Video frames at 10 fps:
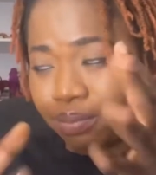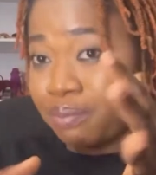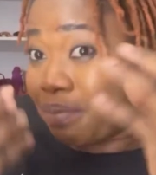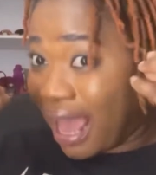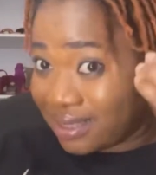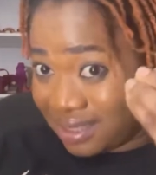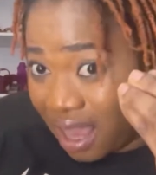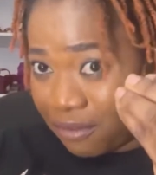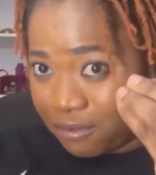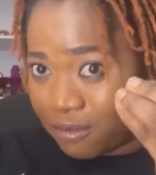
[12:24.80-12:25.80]
By
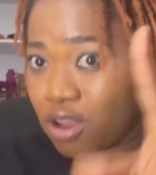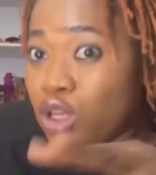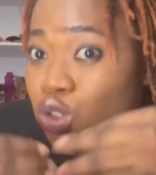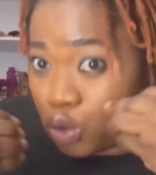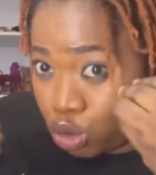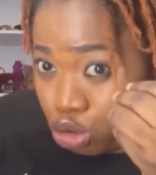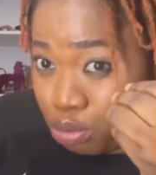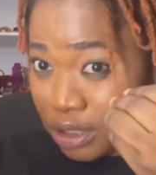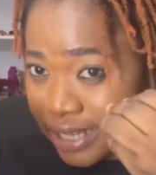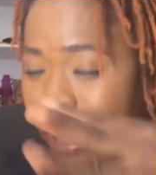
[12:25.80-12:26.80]
herself, social
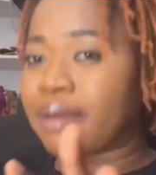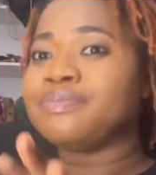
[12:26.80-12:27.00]
media.